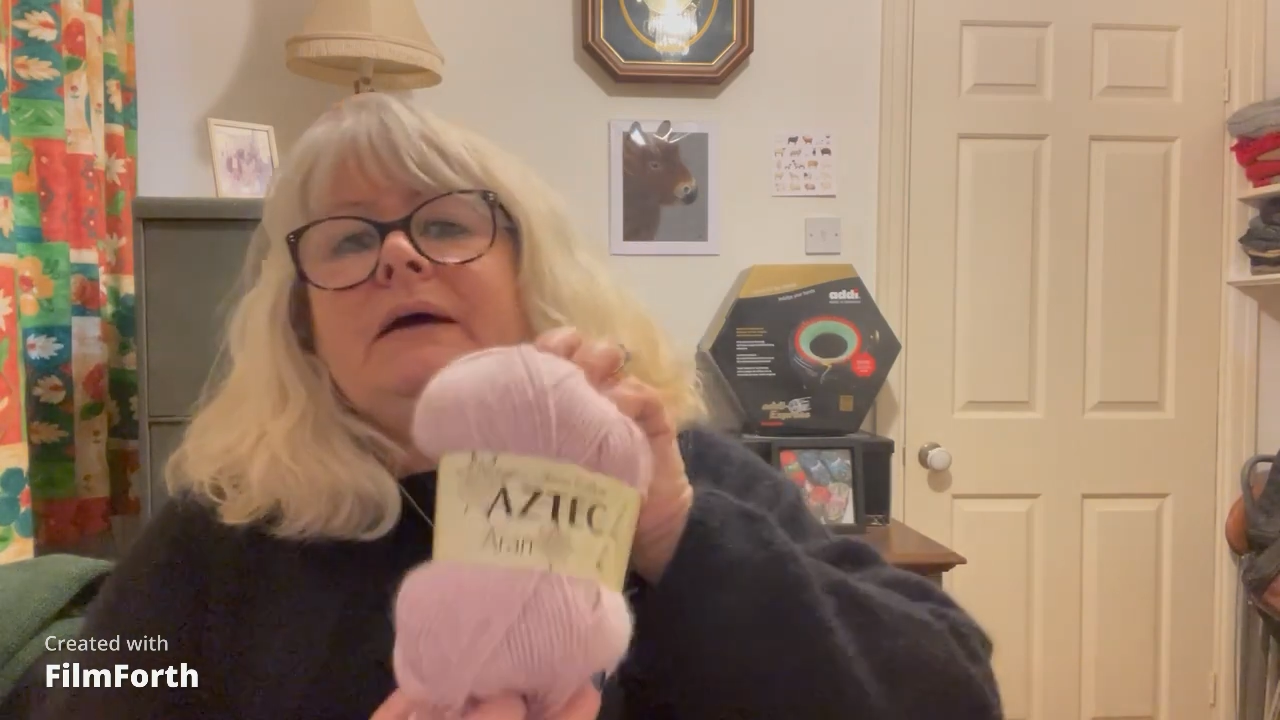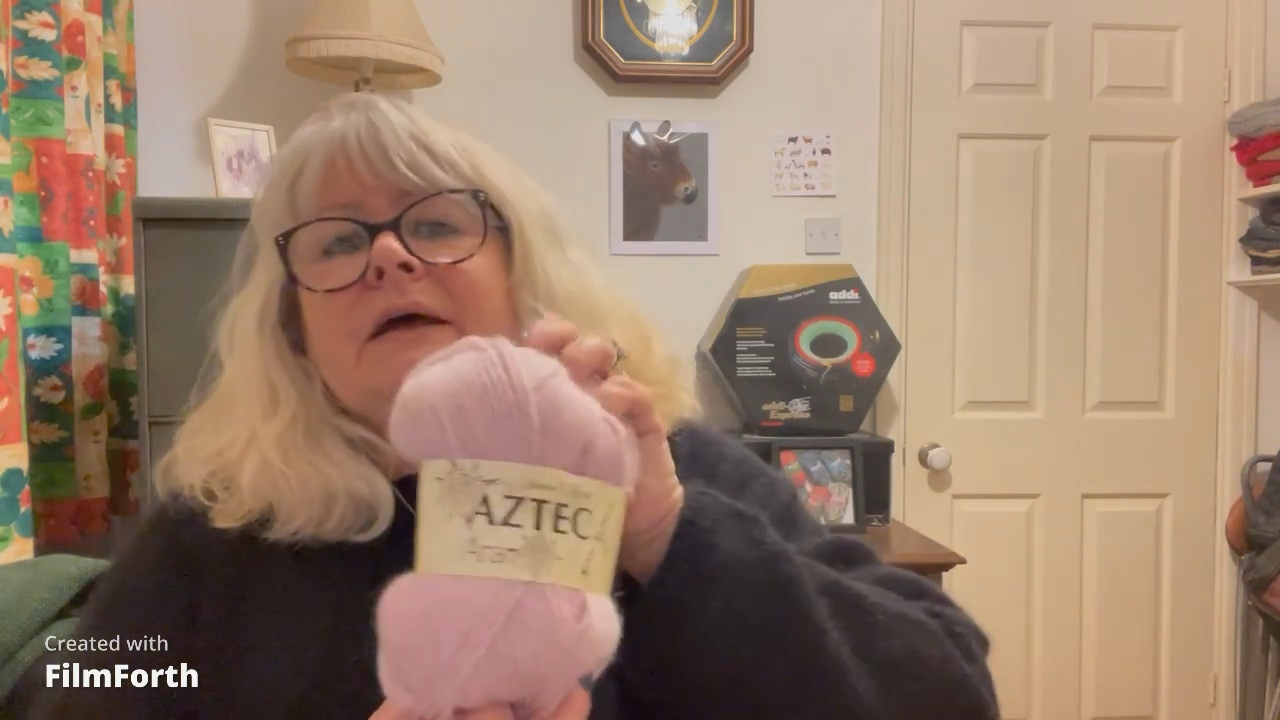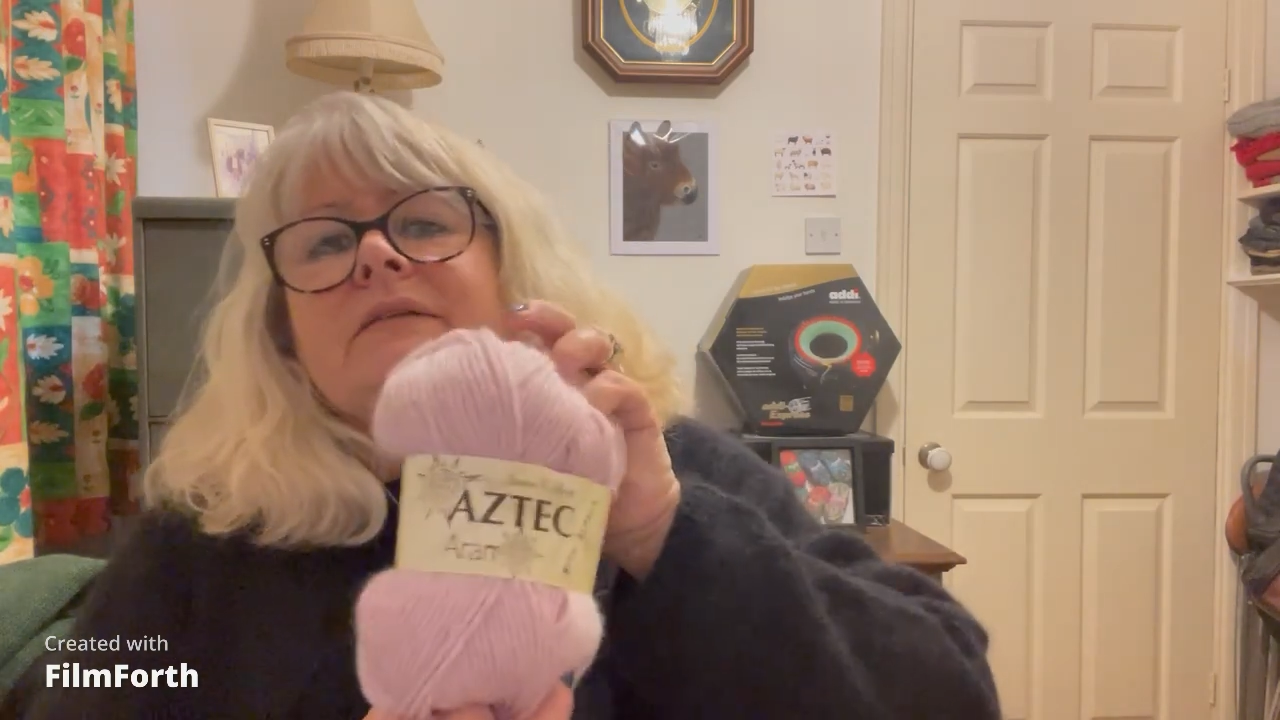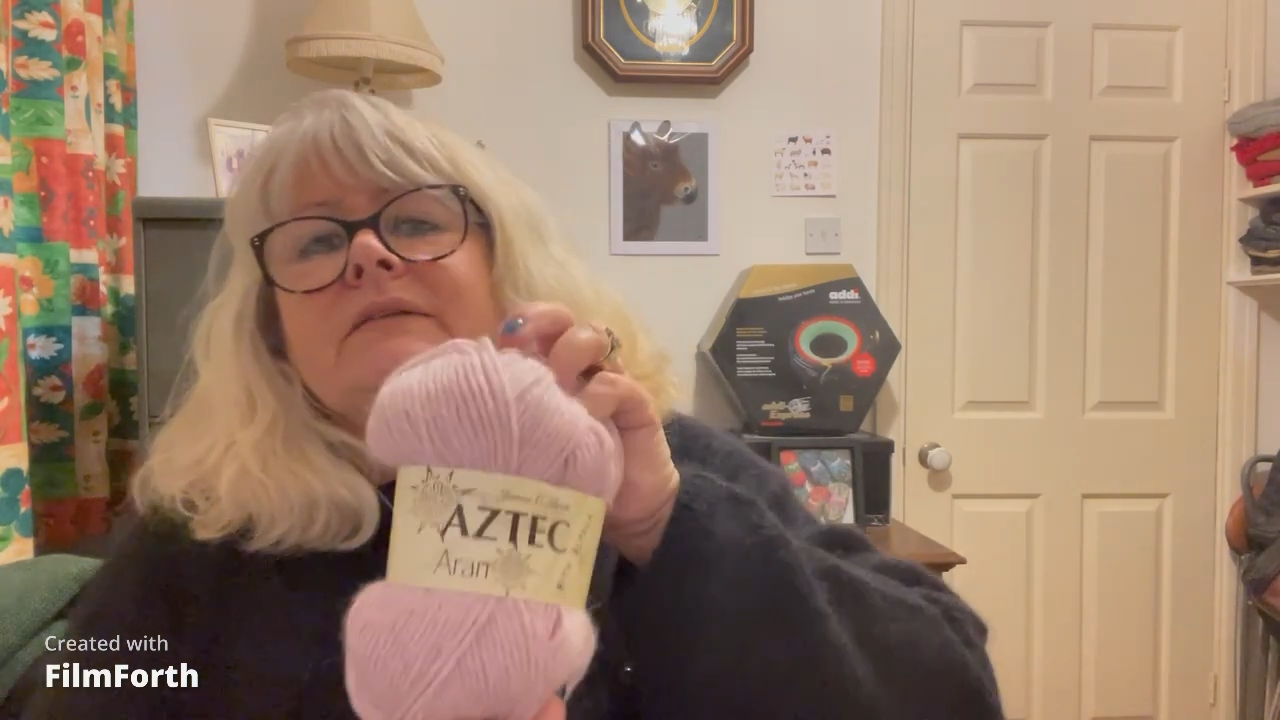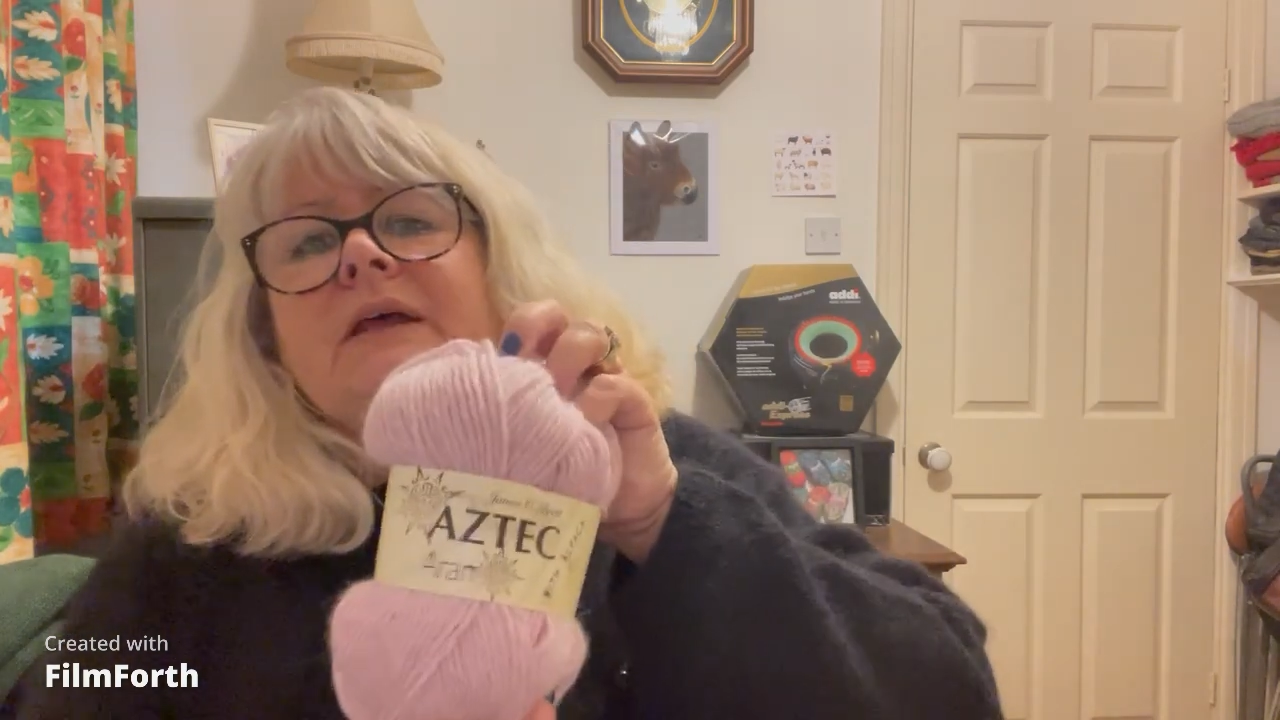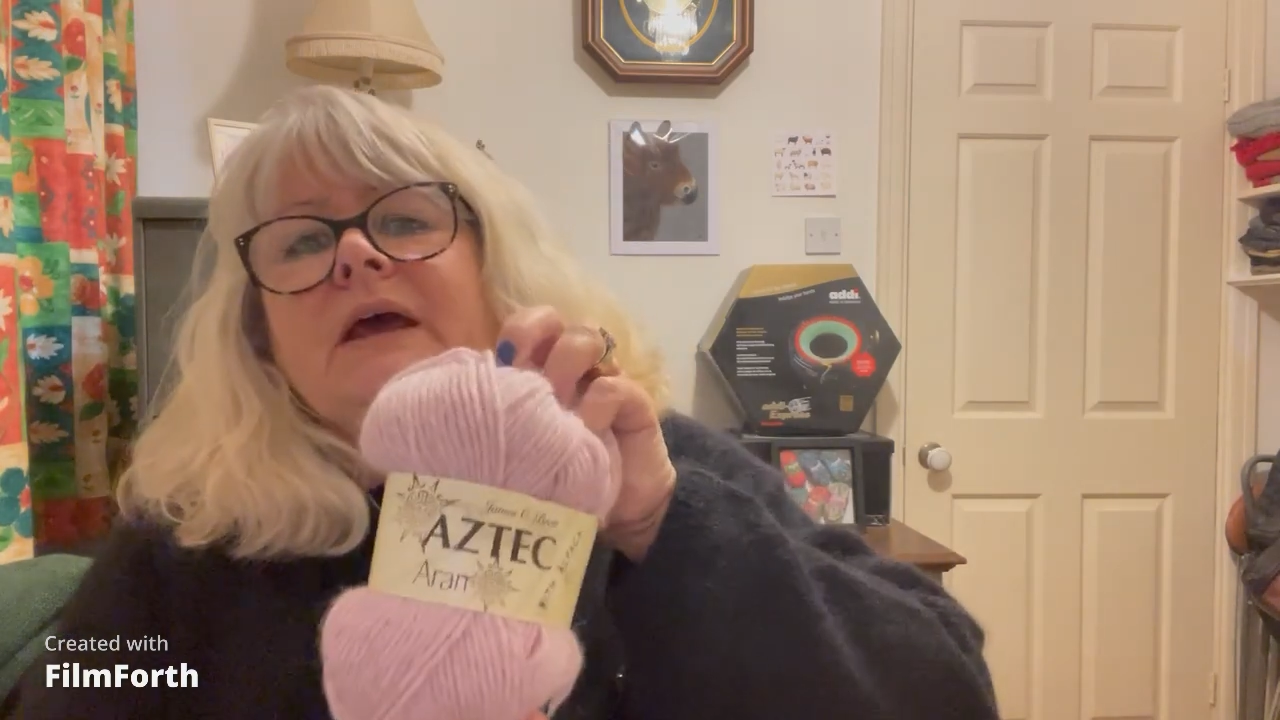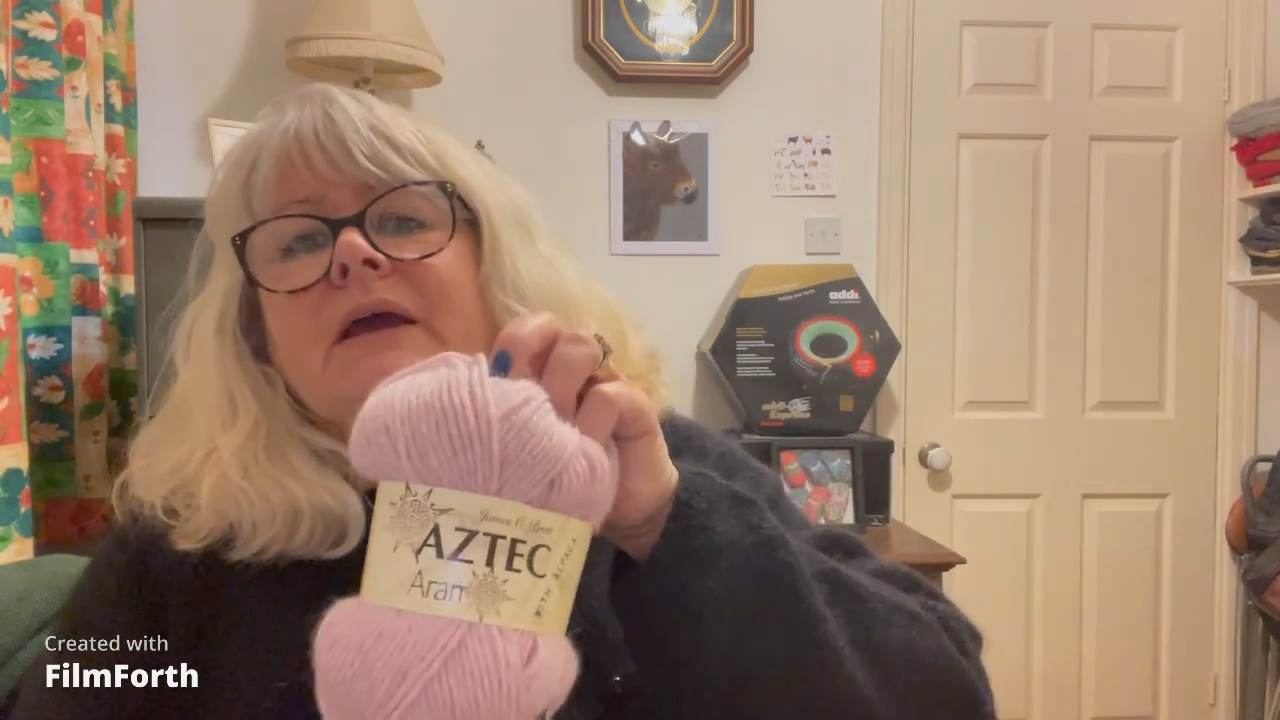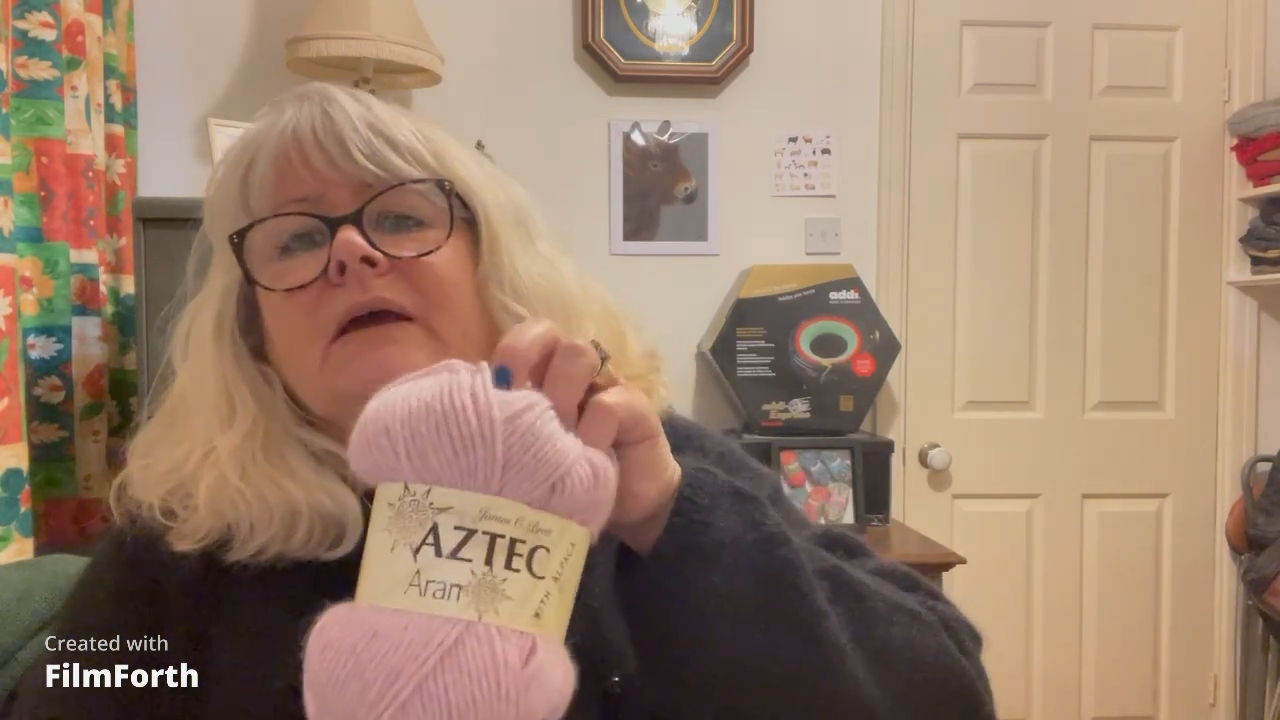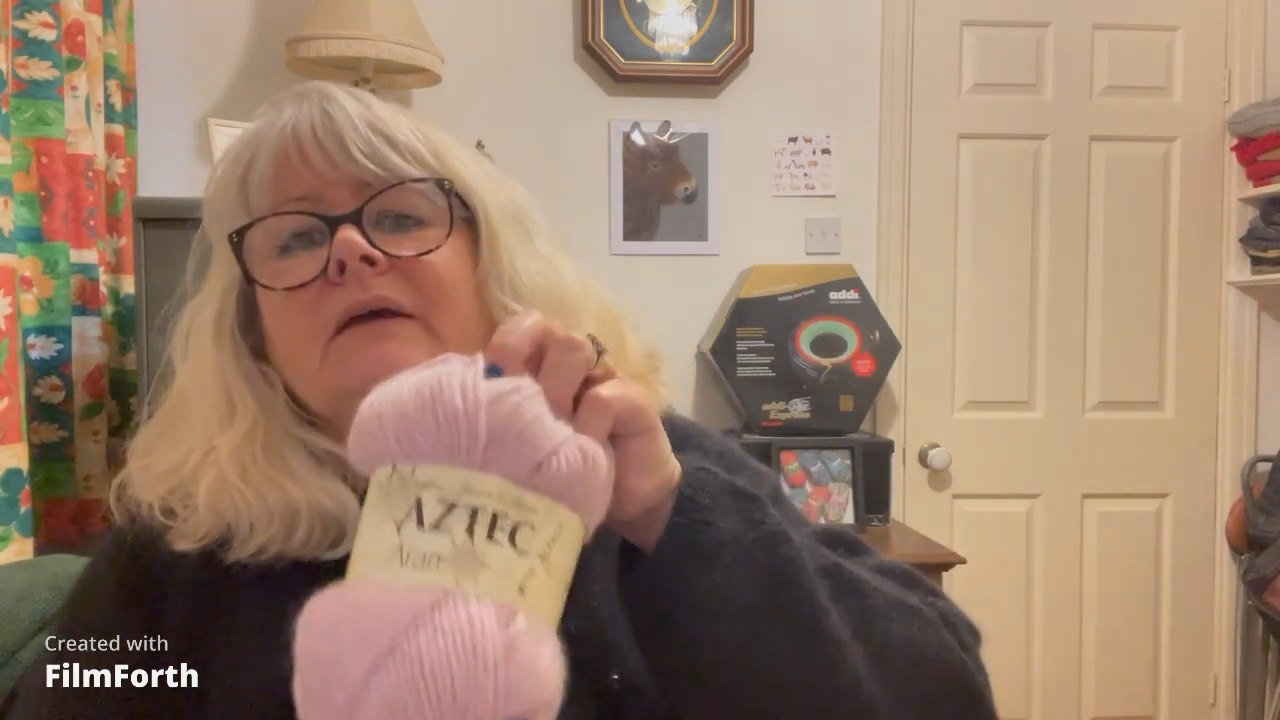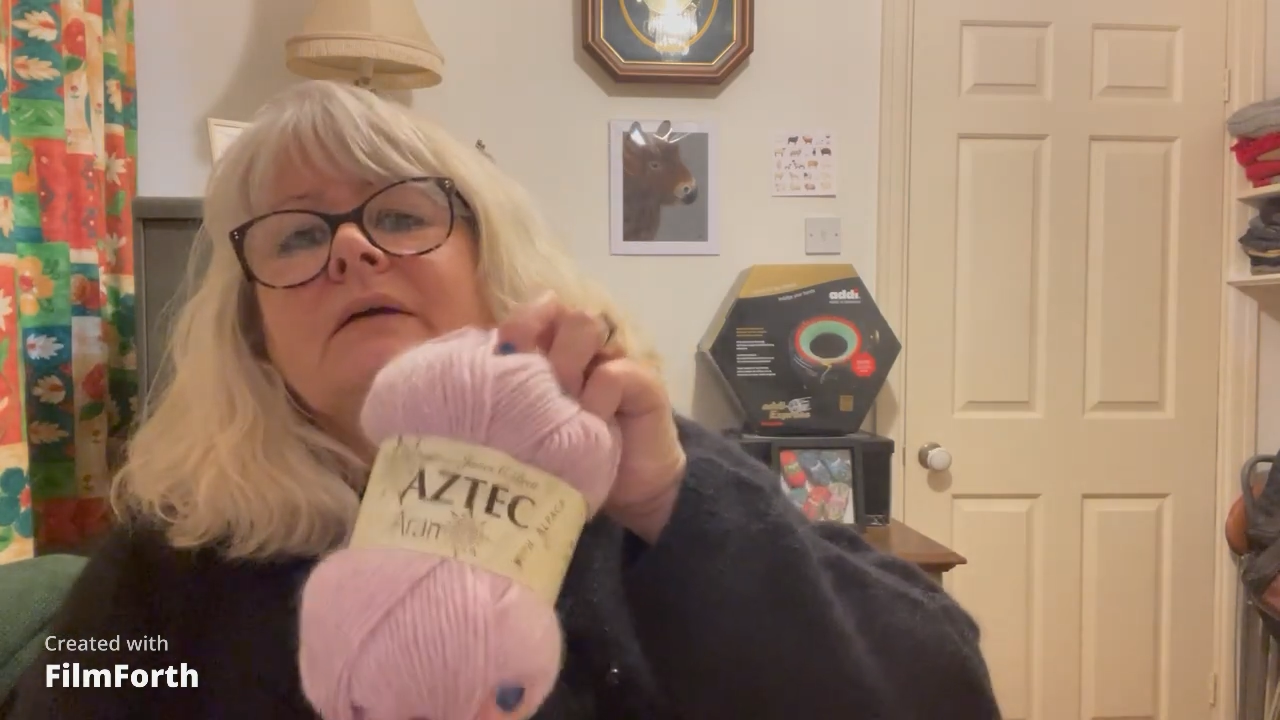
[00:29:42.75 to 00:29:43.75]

Aztec.